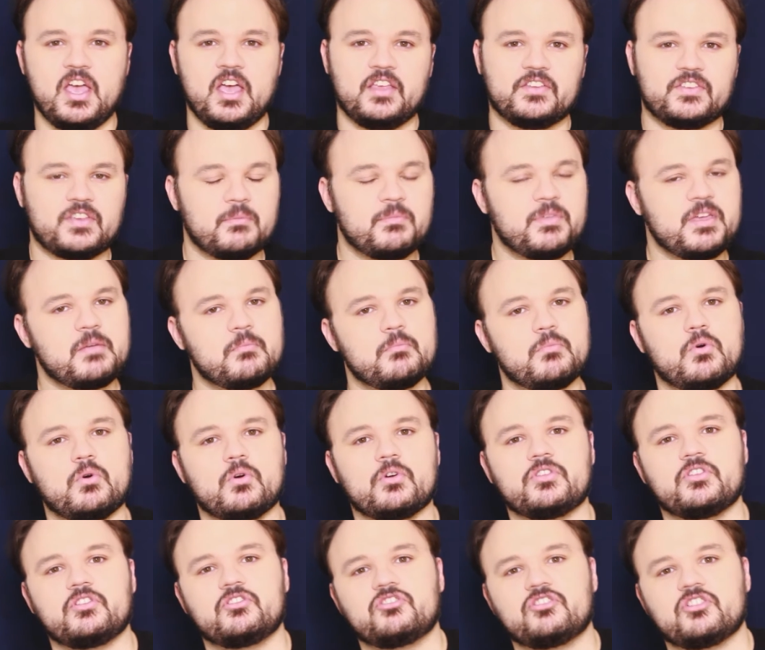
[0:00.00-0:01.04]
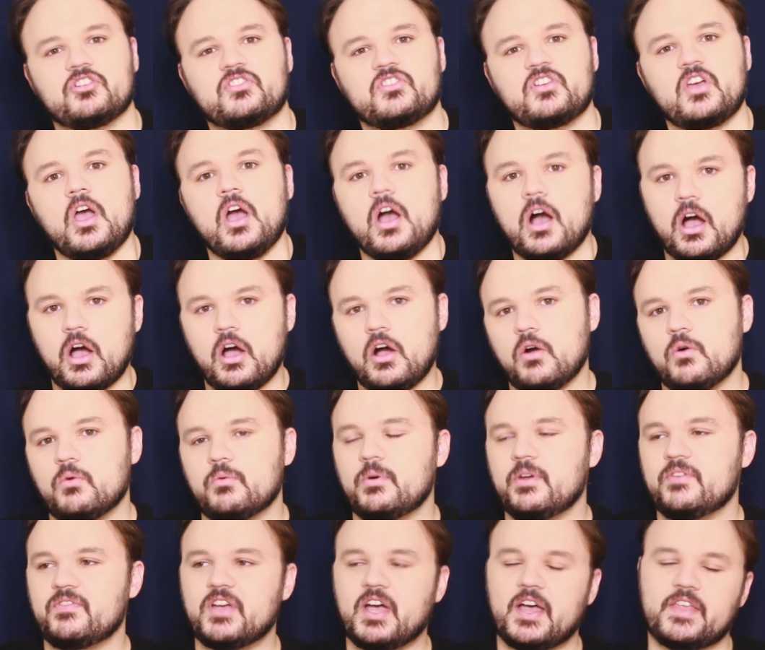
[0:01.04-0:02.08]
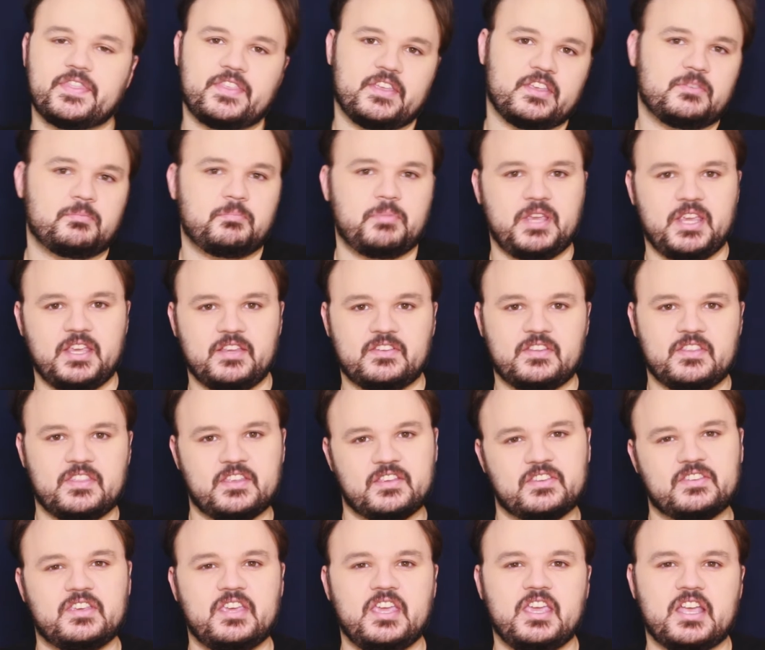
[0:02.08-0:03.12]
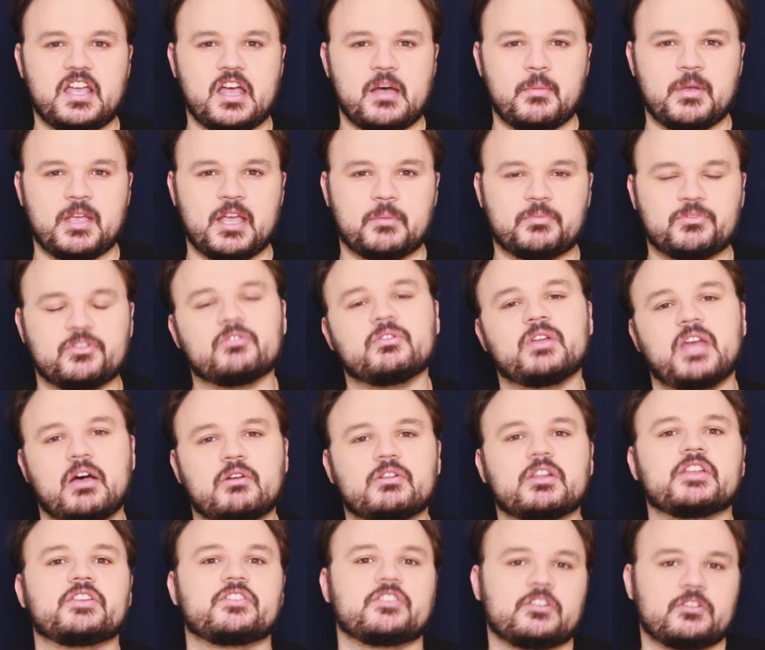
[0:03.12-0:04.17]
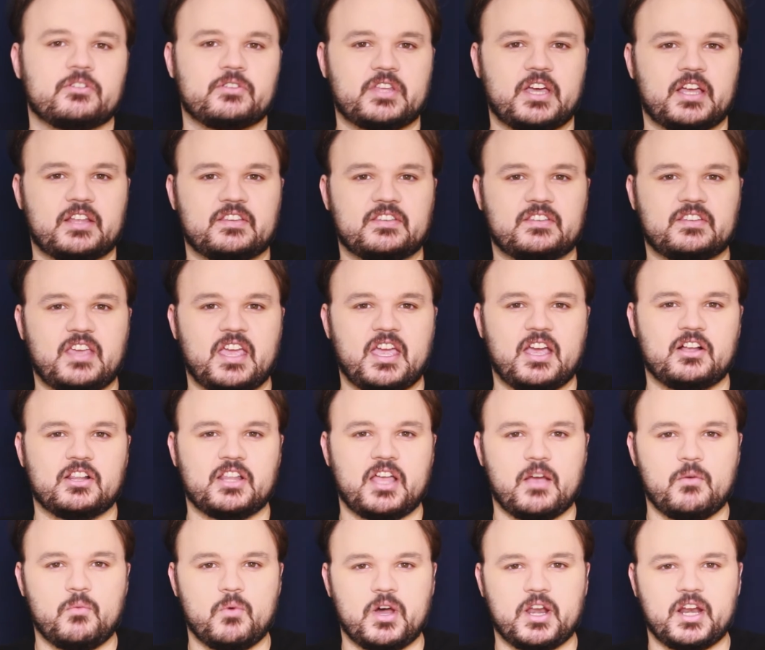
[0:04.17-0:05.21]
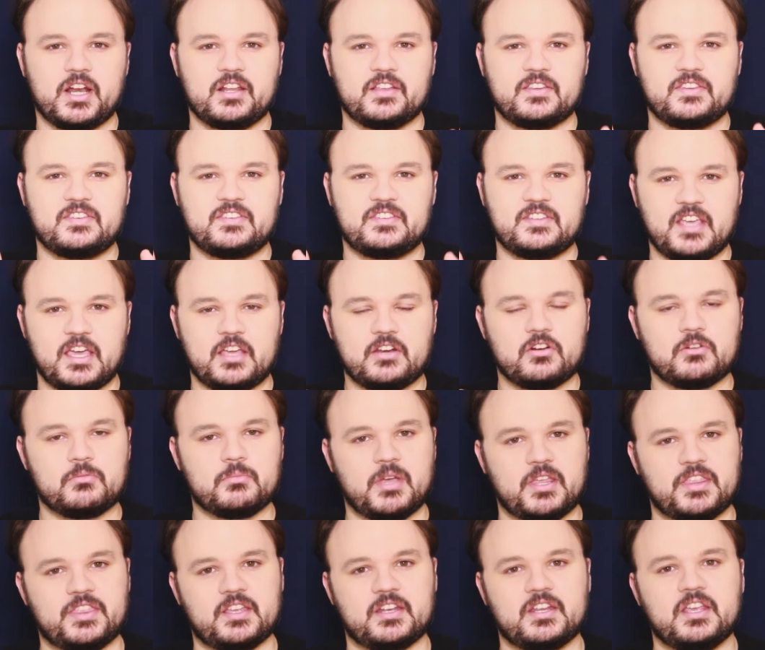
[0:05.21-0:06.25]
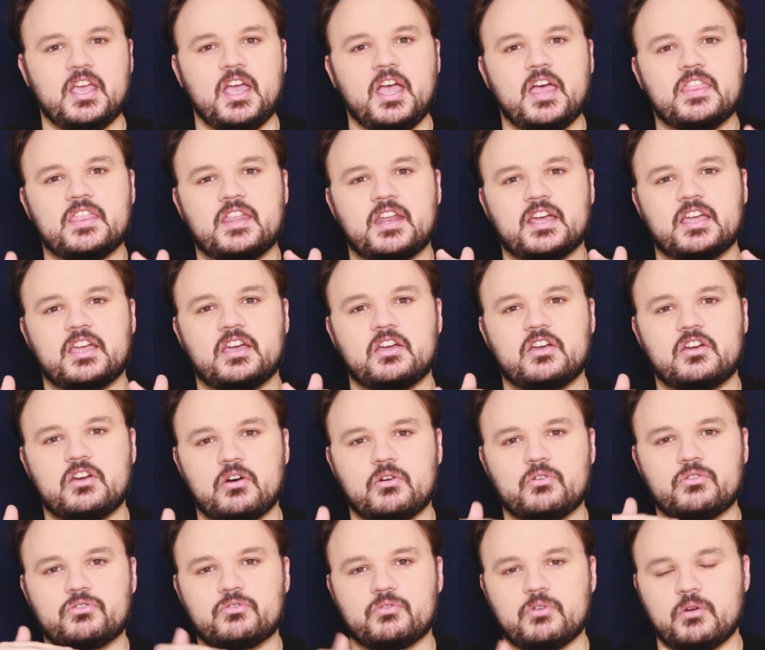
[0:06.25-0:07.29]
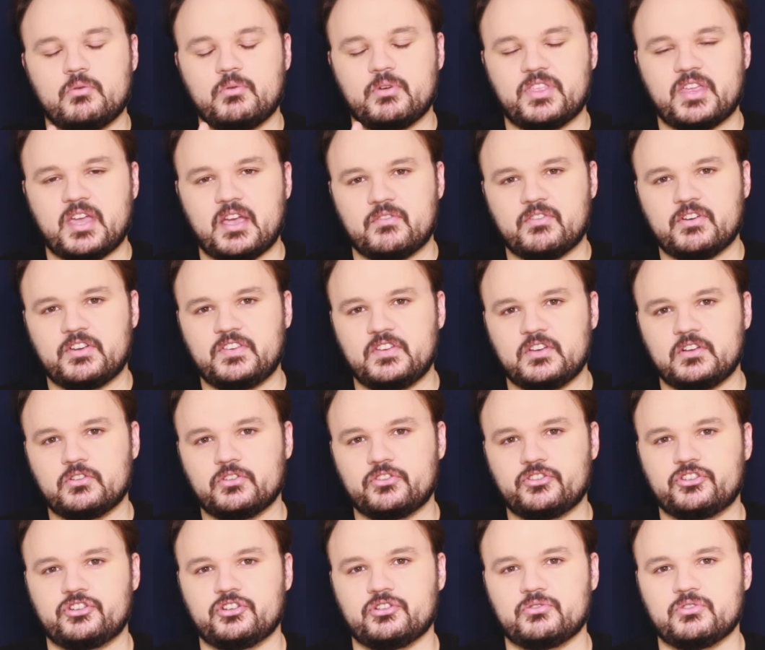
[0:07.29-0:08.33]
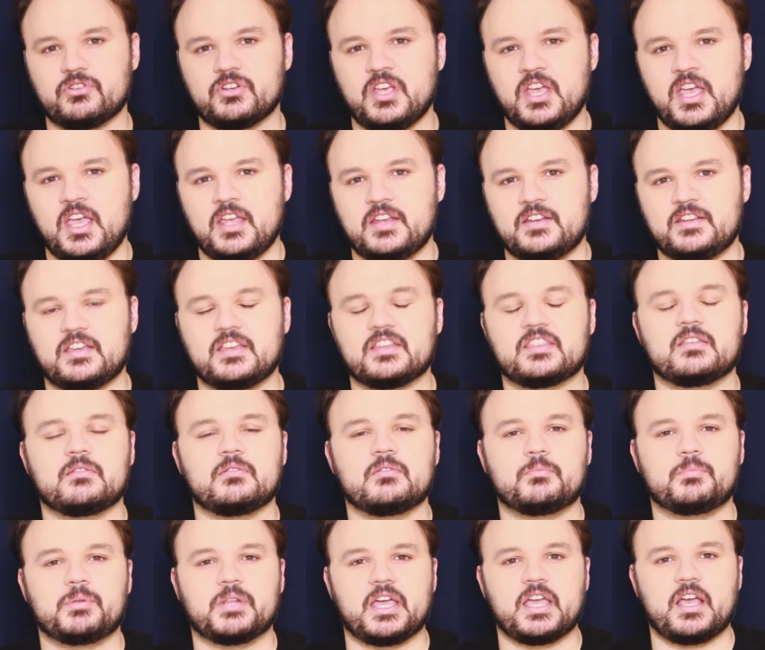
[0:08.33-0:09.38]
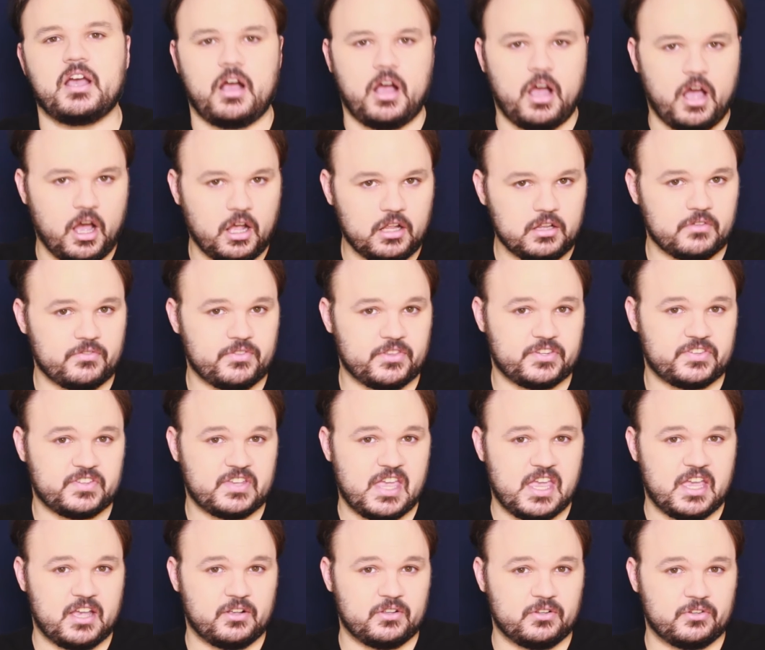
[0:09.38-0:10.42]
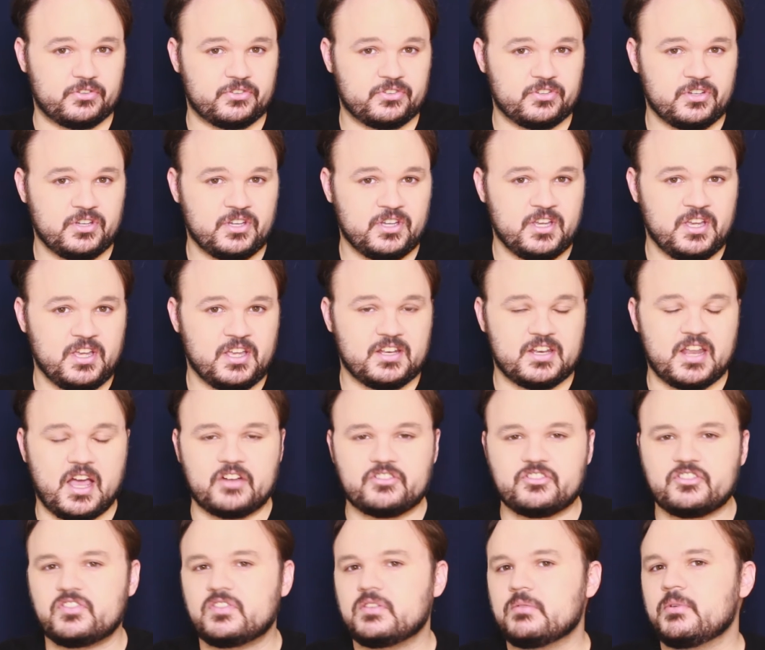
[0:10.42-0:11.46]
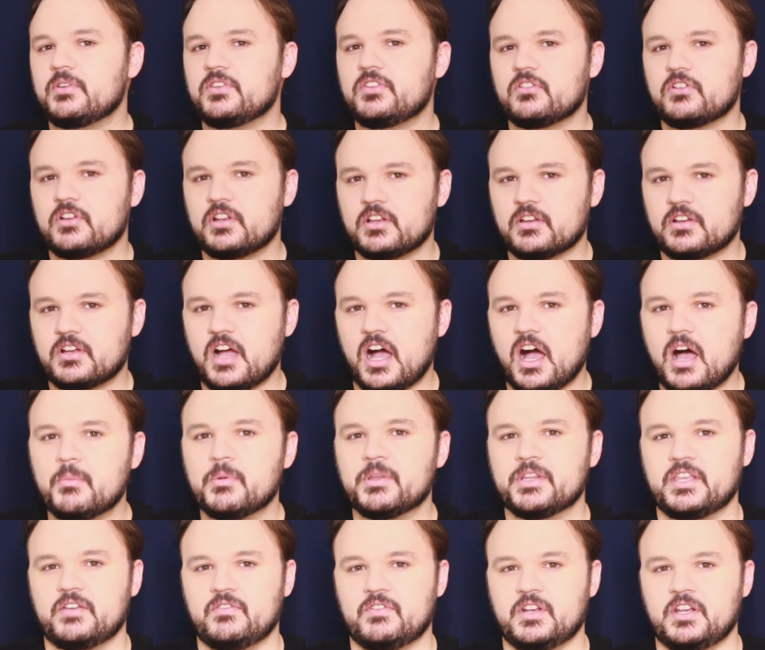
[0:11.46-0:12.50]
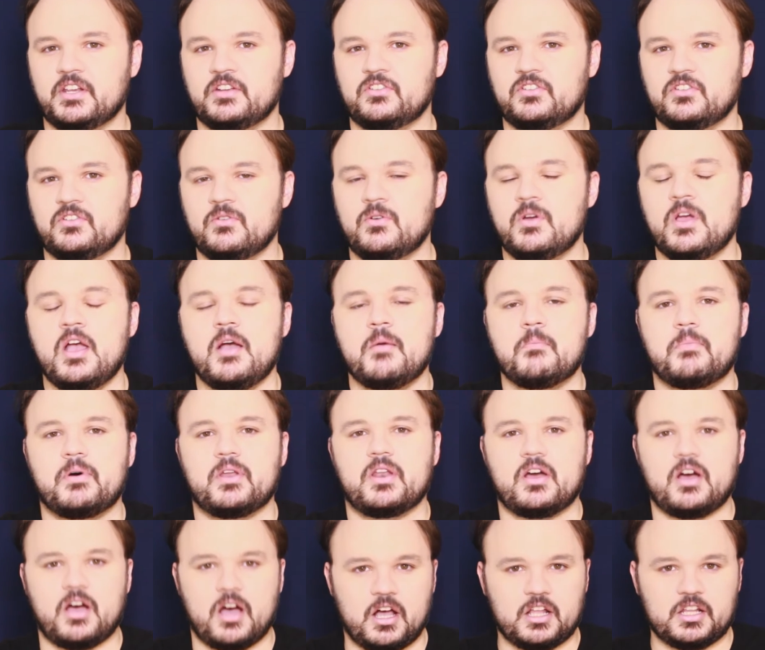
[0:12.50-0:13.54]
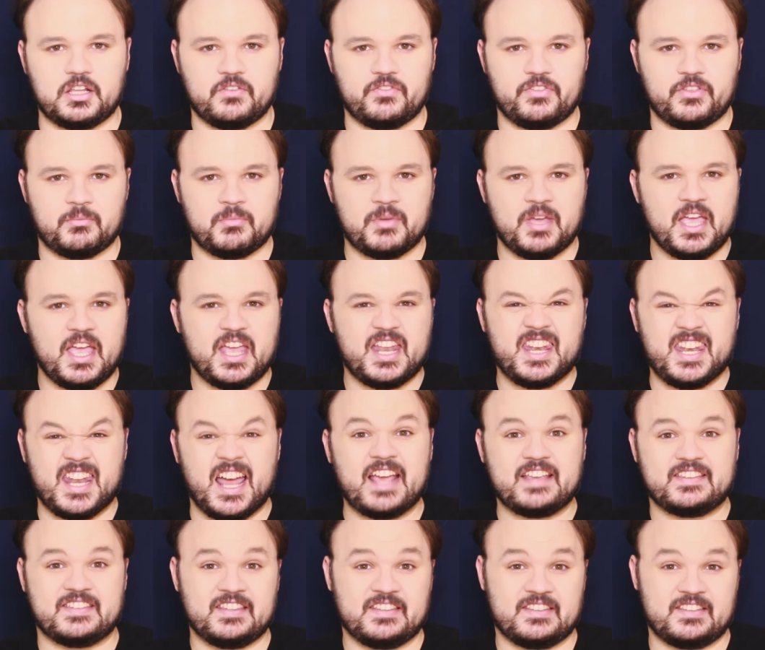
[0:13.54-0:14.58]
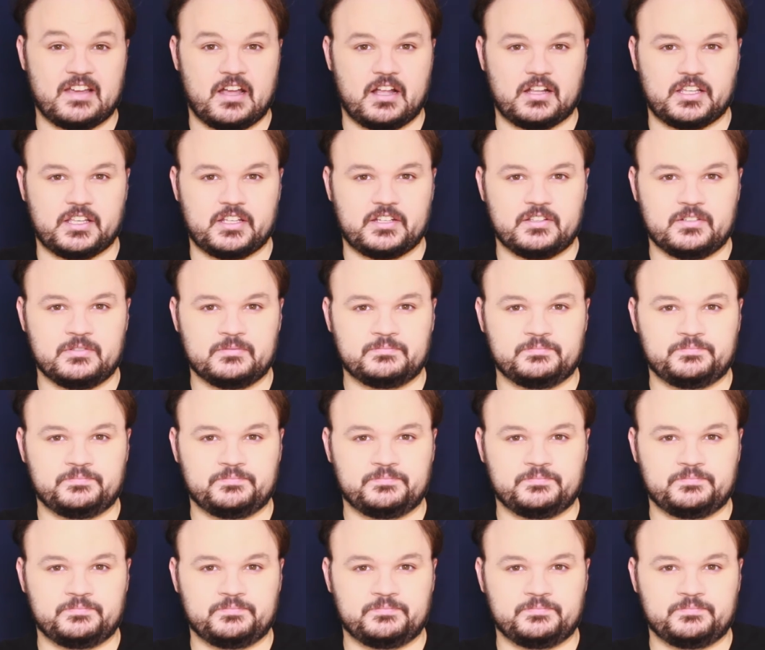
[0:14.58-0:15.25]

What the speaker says: Something more than just, oh, we've got this piece and this key coming up, so now let's learn that scale. I wanted a standard method that I could go through with every single student to get them to play all of the scales, not just the ones they're gonna commonly run into, but all of them nice and solid.